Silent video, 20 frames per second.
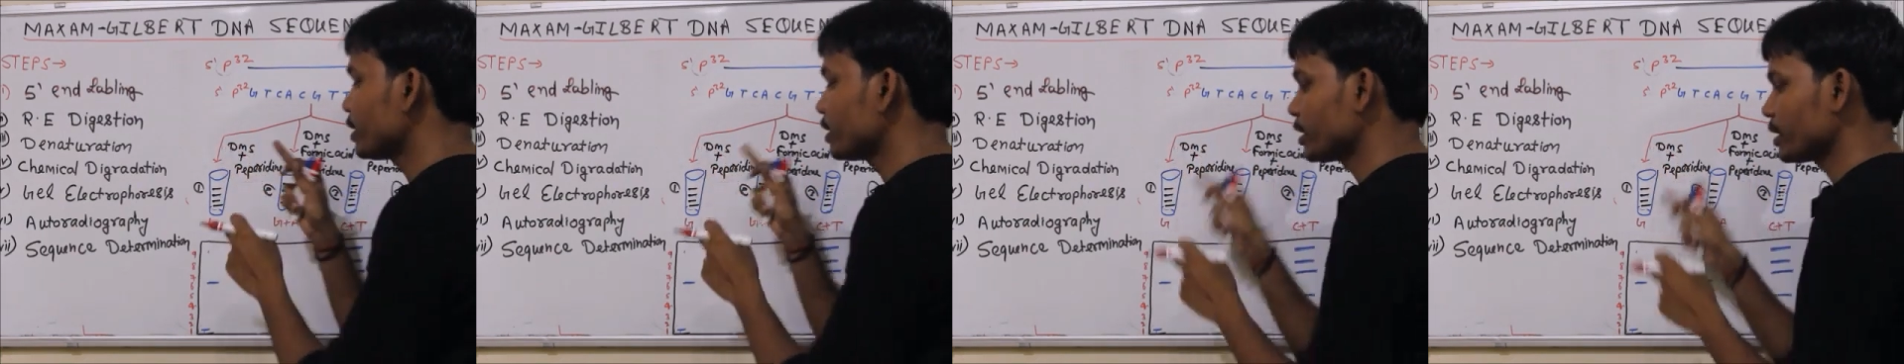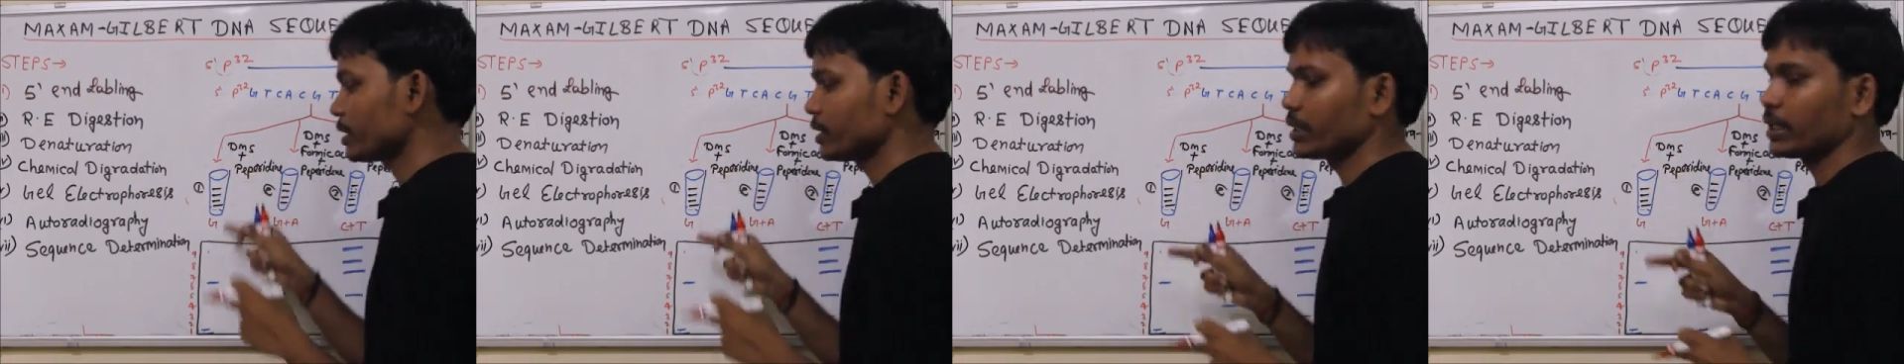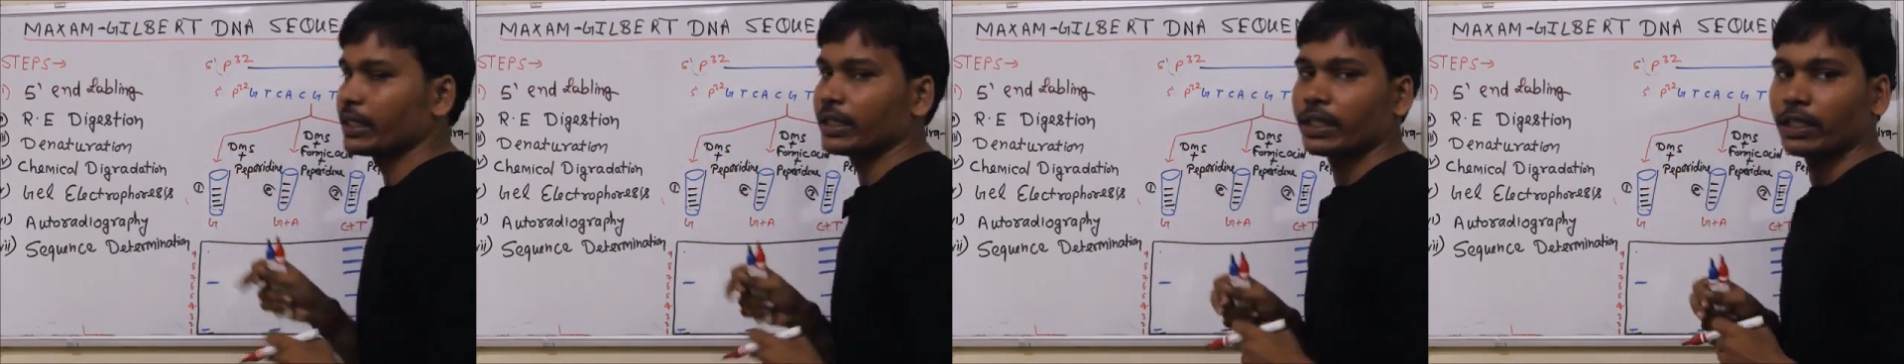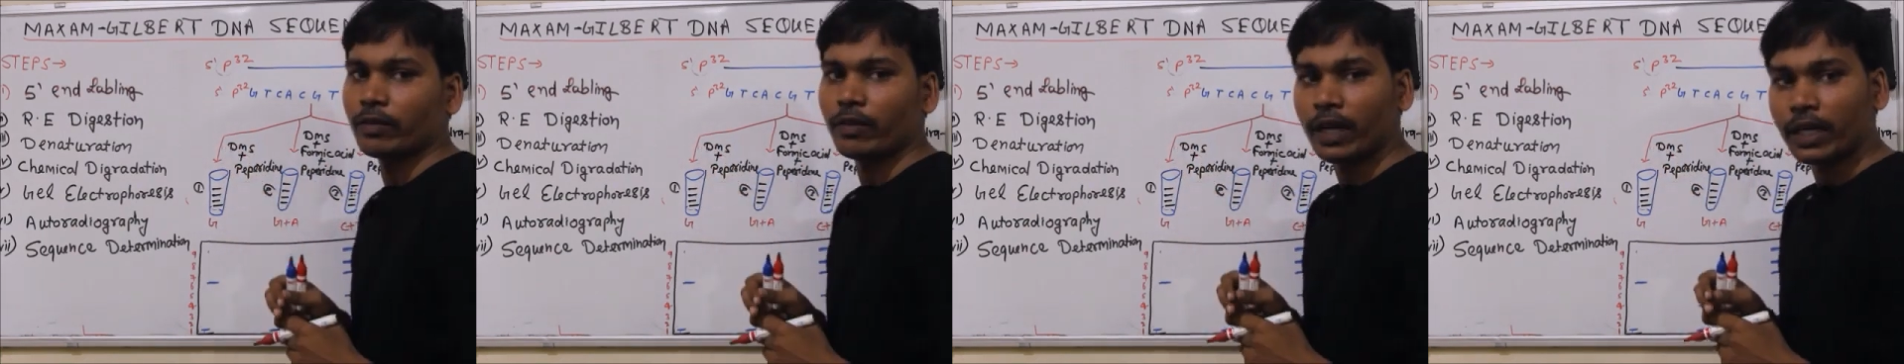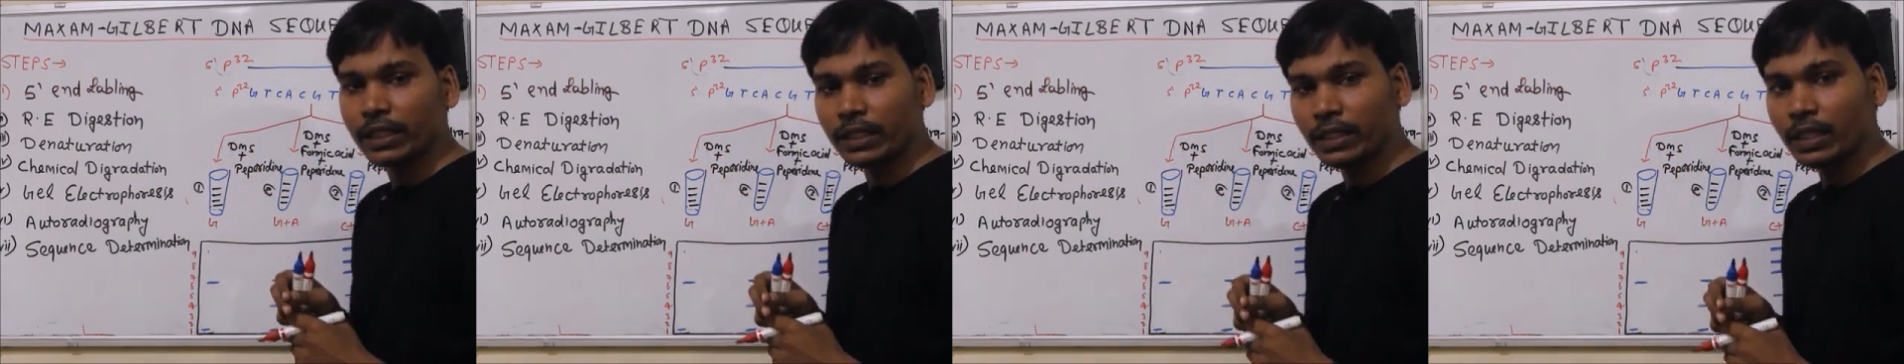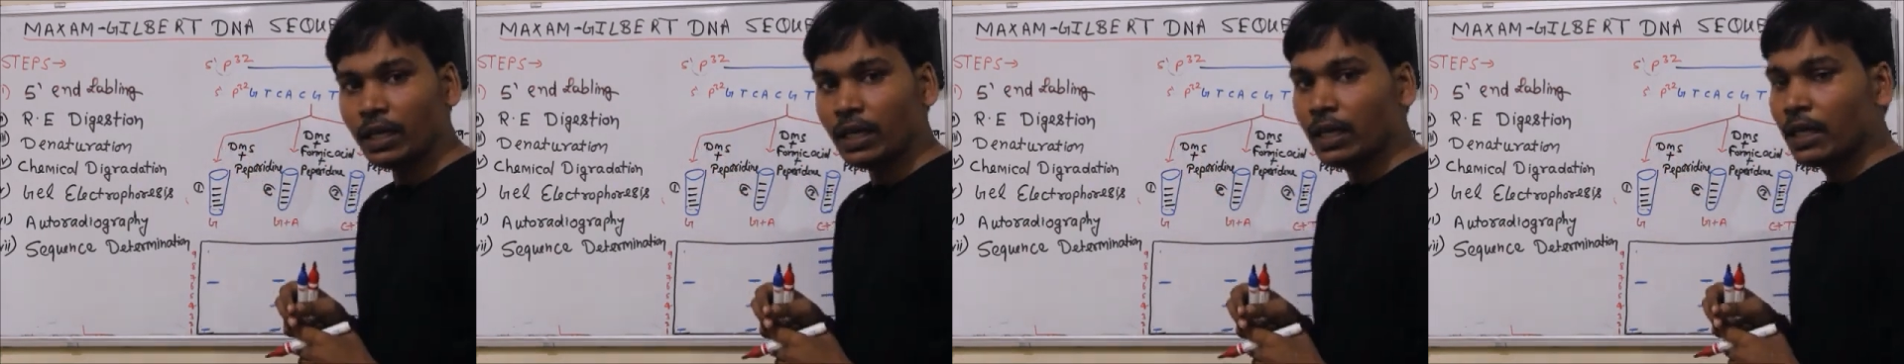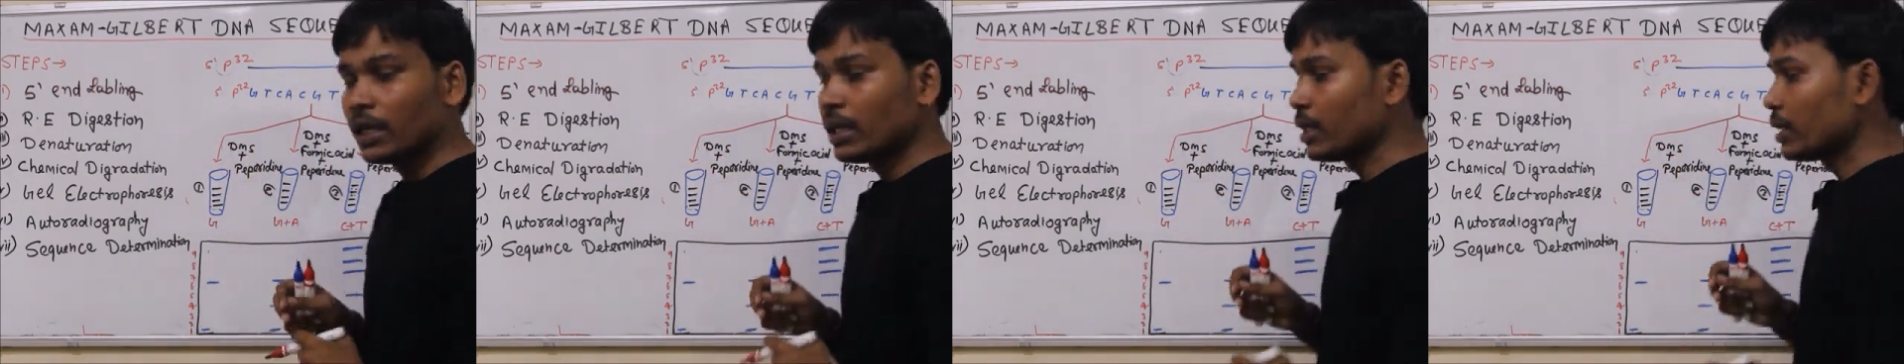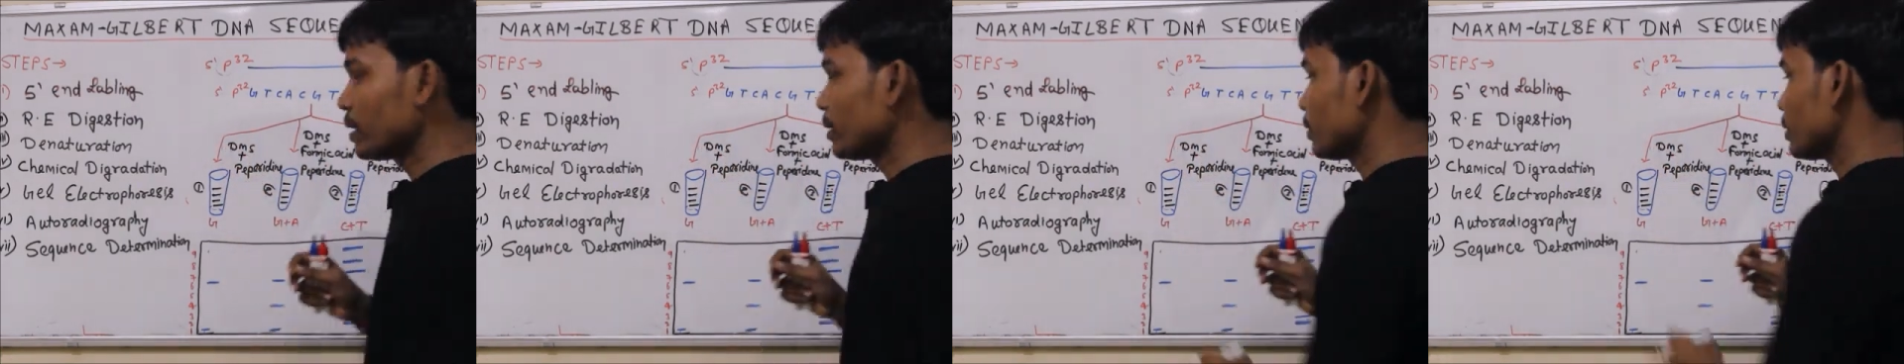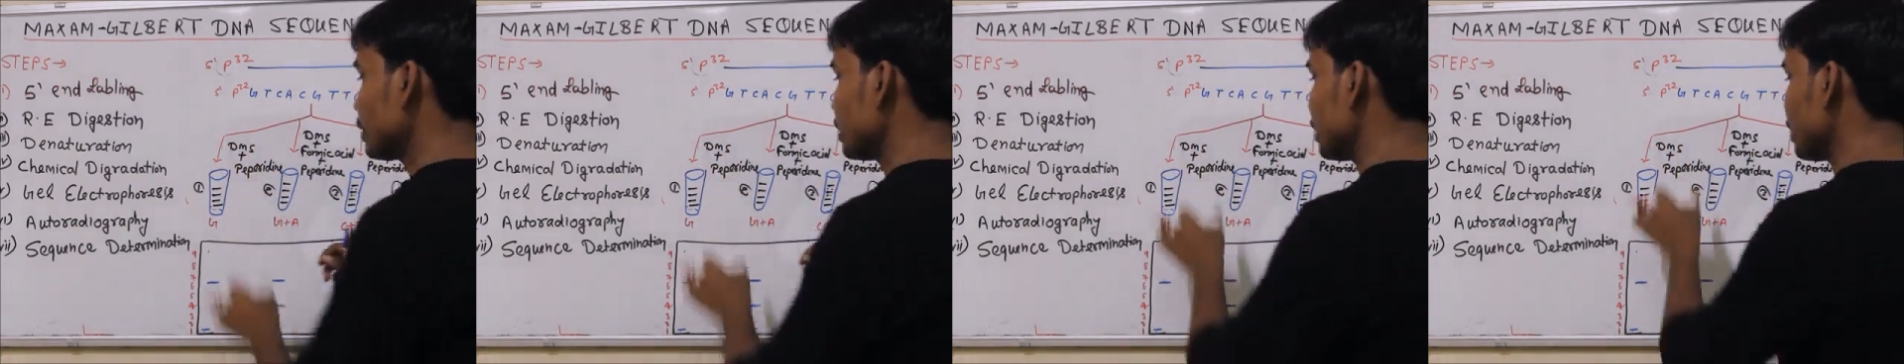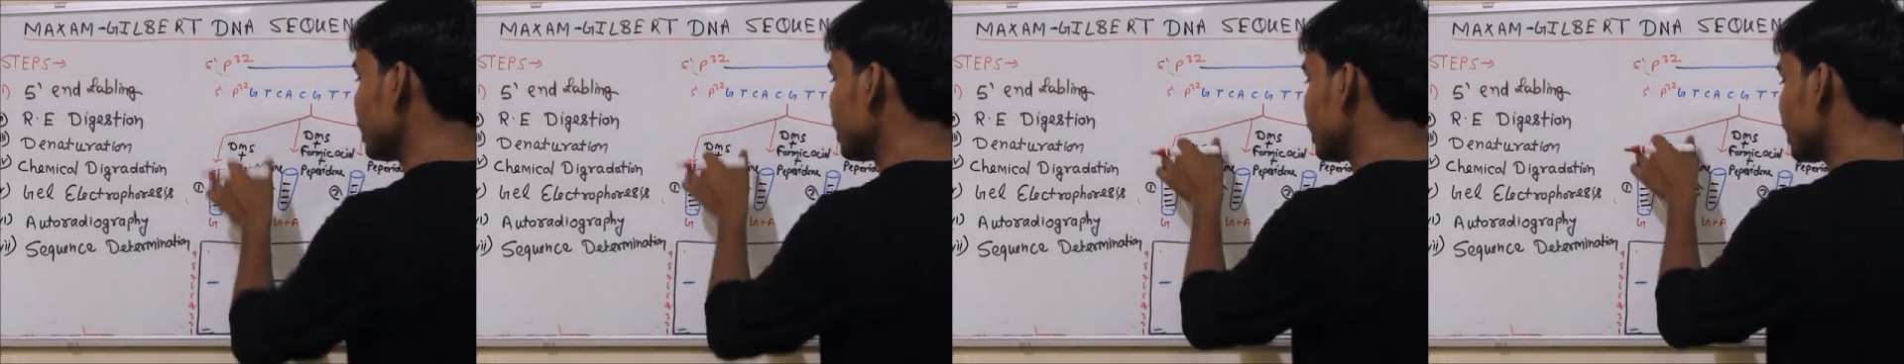is added. Why?
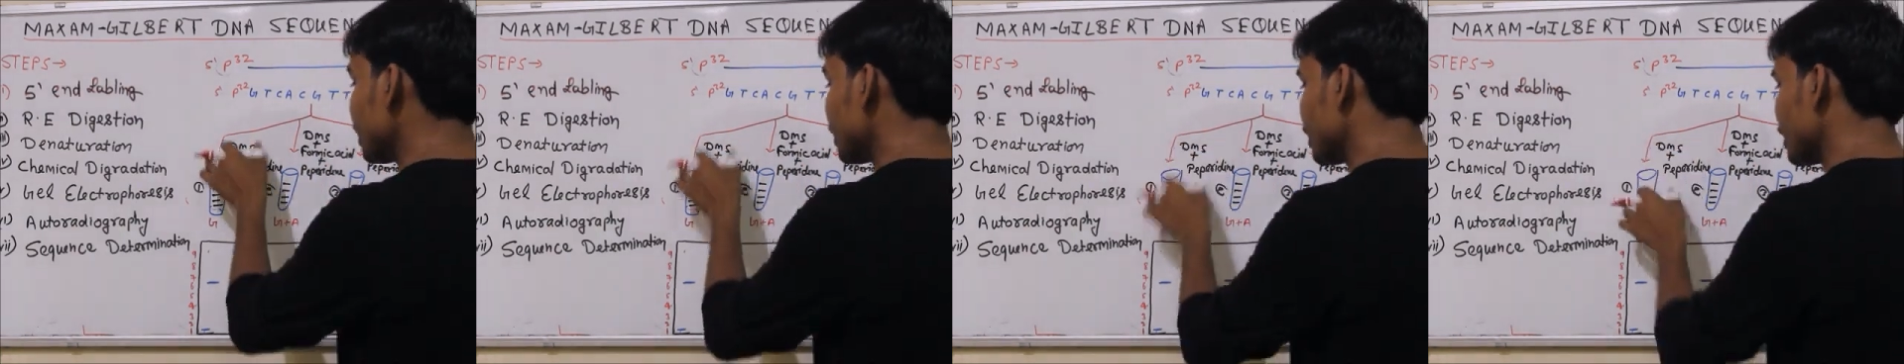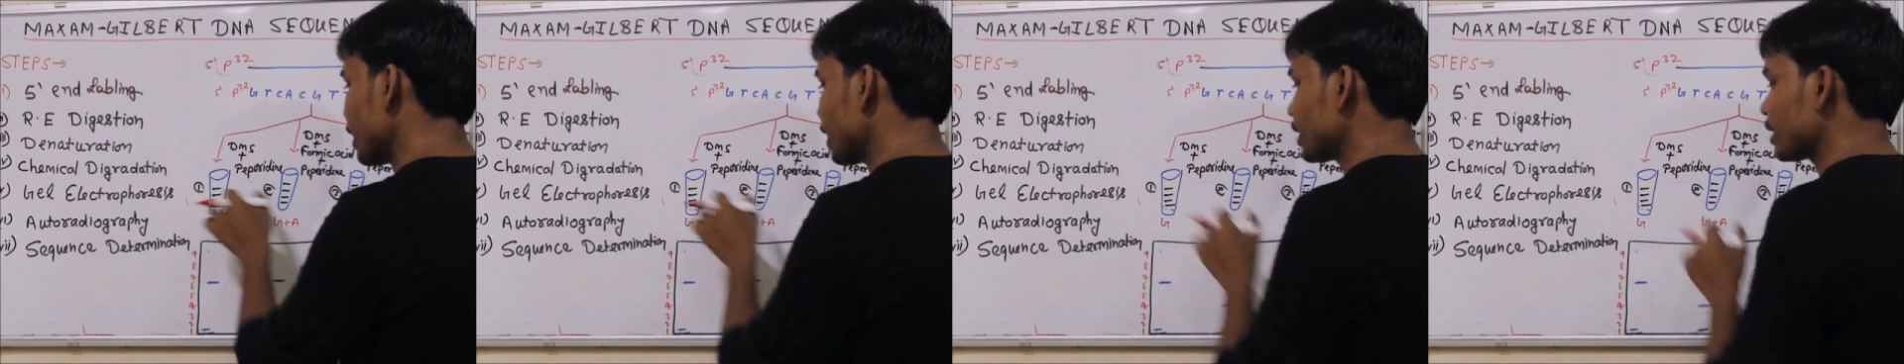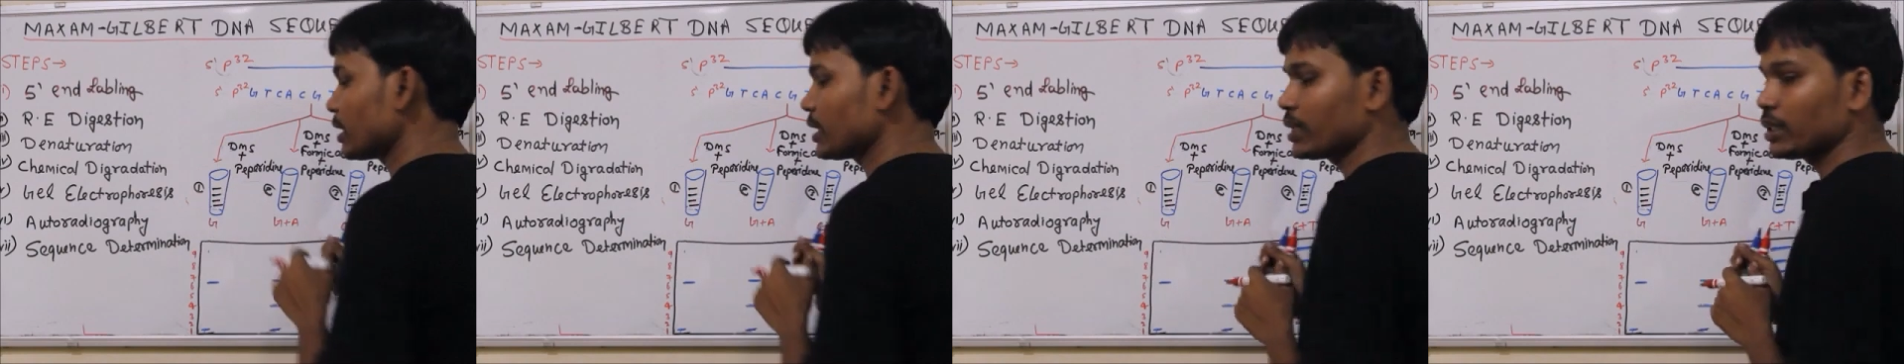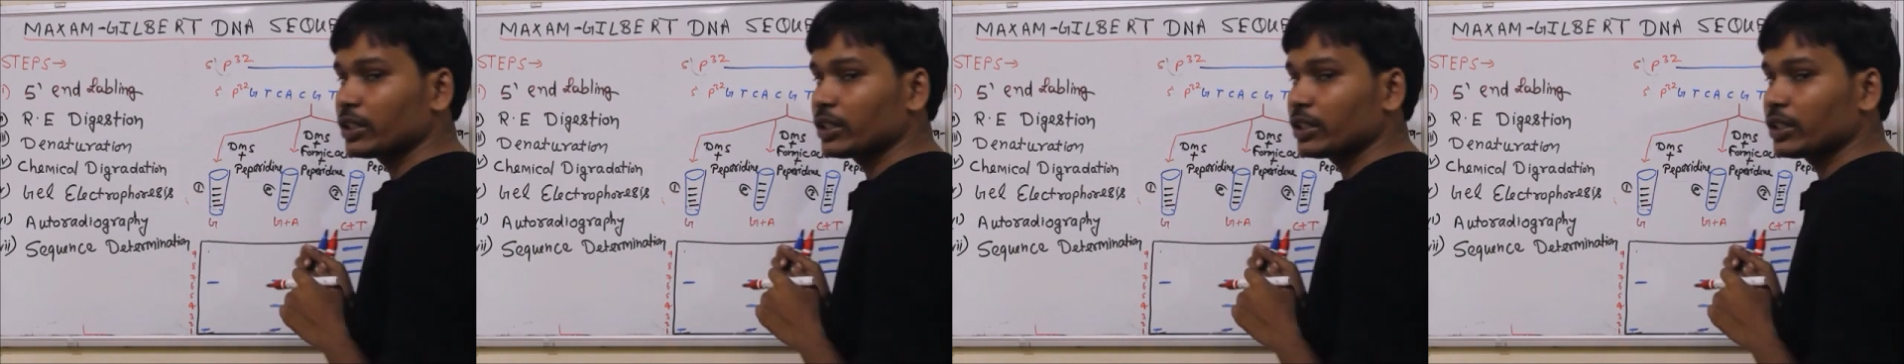These degrade the